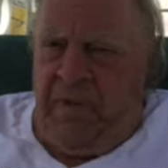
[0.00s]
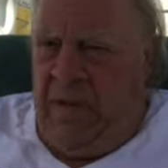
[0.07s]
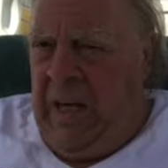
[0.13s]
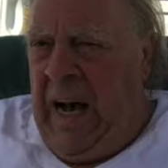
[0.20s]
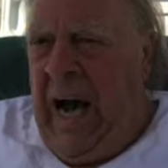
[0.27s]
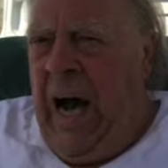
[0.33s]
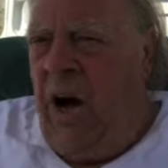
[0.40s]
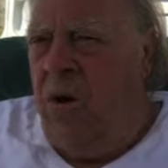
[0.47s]

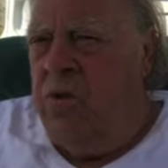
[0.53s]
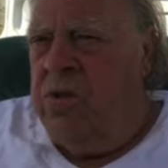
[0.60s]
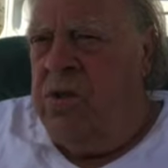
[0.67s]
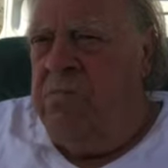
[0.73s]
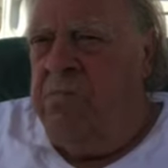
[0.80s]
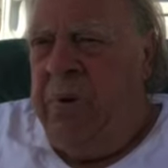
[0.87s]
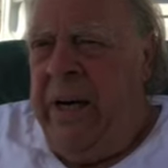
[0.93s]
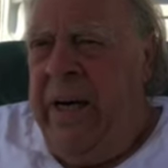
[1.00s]
cows
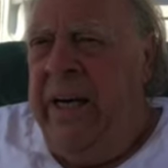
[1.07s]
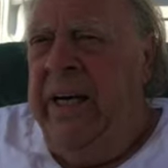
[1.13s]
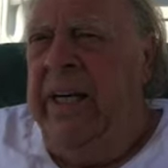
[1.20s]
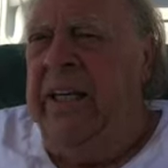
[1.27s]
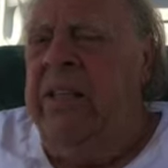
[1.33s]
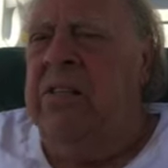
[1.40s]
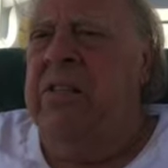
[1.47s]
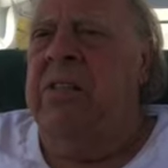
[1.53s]
and
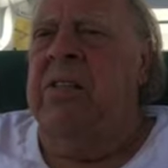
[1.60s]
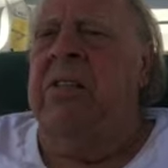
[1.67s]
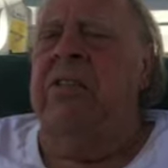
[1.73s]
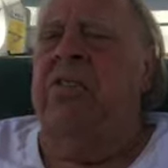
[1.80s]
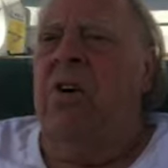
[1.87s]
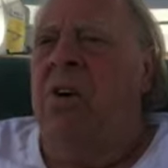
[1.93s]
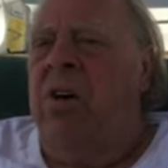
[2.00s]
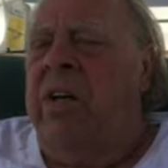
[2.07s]
pigs
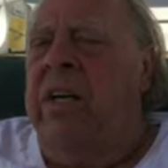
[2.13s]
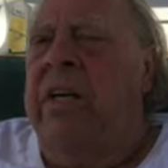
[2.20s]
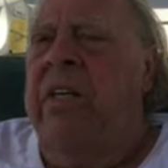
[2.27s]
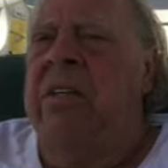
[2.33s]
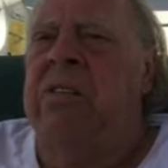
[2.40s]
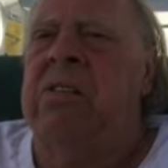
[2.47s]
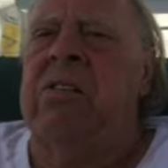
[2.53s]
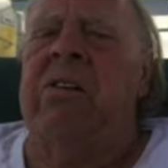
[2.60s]
and
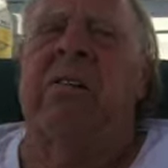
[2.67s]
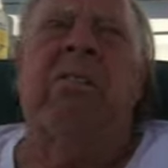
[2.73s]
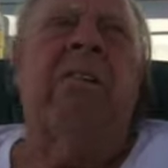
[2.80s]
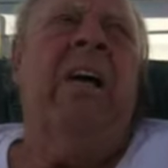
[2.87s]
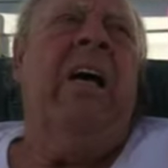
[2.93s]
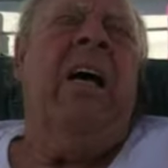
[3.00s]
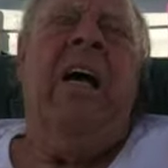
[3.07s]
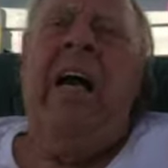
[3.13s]
turkeys,
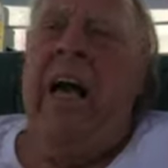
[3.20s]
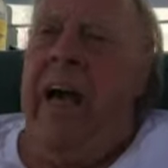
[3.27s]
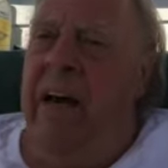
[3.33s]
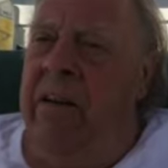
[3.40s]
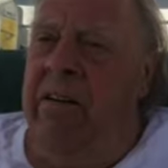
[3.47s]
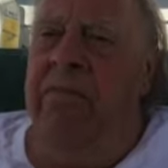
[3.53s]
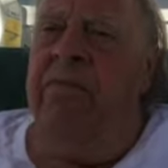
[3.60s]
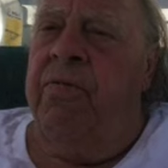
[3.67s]

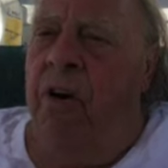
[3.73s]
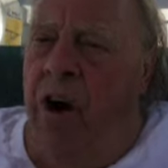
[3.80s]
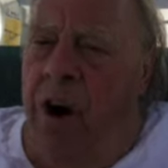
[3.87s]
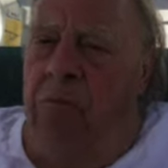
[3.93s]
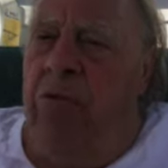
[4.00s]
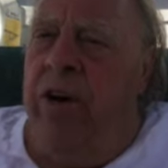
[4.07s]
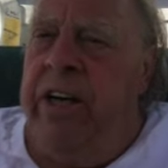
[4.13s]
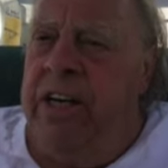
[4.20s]
and
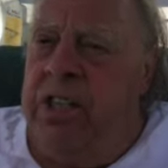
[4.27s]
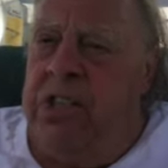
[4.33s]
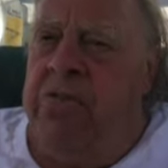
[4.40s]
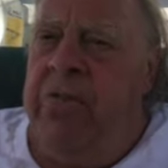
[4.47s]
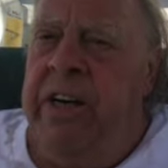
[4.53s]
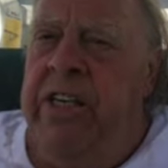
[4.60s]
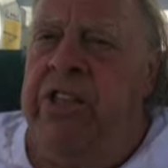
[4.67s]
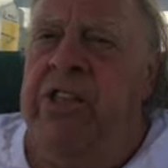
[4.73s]
farm-raised
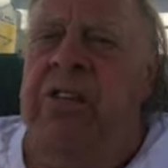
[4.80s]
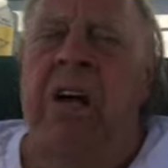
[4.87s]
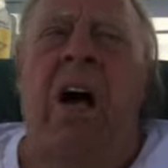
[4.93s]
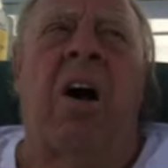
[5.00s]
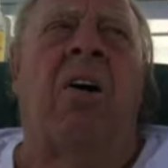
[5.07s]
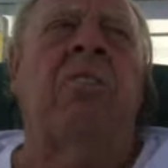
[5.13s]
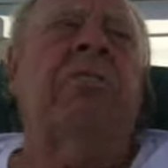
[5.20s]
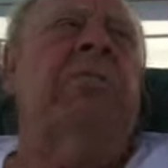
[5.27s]
fish
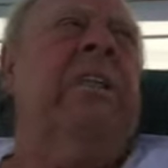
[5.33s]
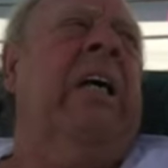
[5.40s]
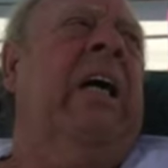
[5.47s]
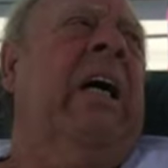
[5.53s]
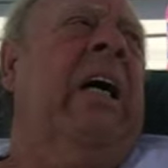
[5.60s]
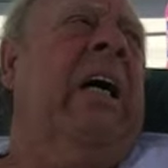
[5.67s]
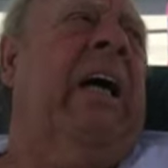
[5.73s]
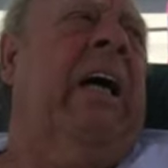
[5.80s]
now,
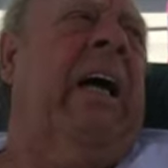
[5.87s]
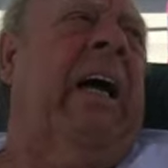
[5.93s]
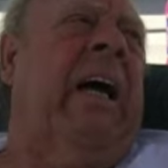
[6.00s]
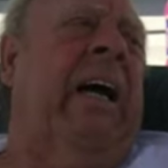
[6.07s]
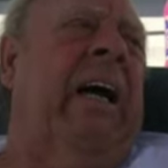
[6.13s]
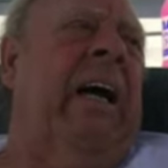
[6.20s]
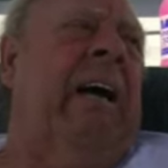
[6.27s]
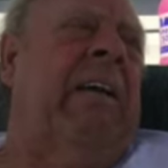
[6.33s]

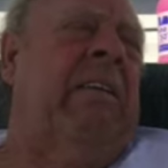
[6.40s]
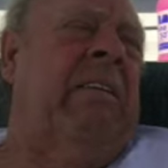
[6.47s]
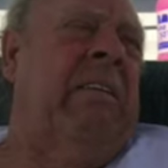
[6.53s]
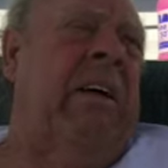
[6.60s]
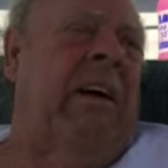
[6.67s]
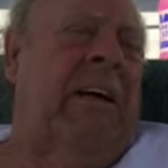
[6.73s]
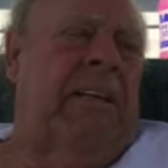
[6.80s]
and